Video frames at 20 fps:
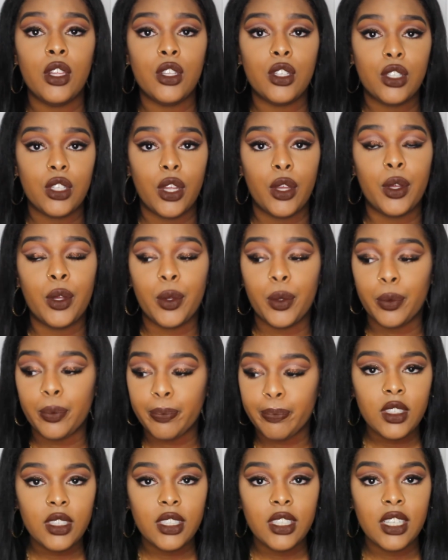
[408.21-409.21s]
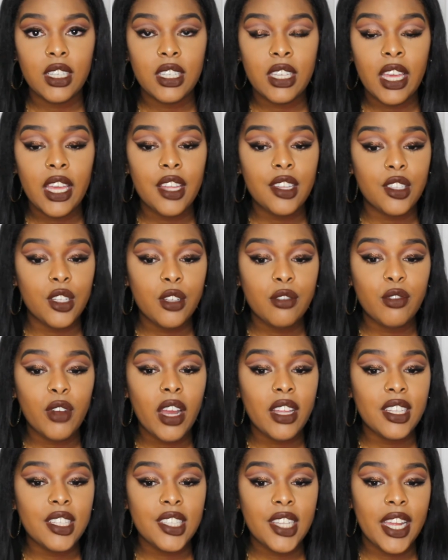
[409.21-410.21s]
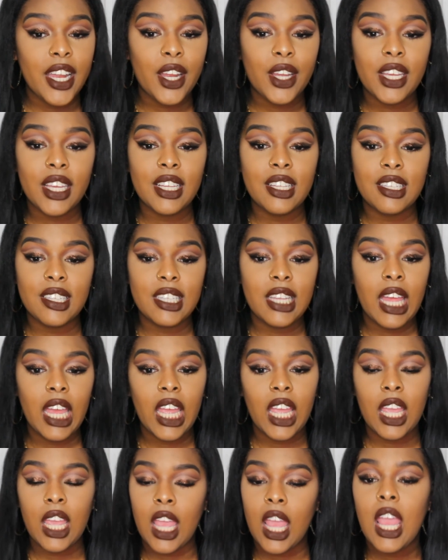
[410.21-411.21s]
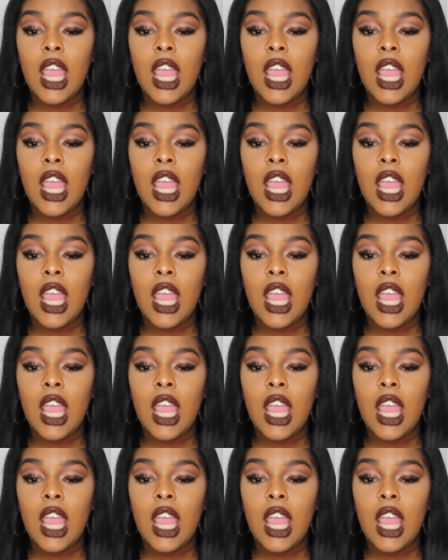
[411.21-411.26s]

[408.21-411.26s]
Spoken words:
So yeah, so far this hair gets like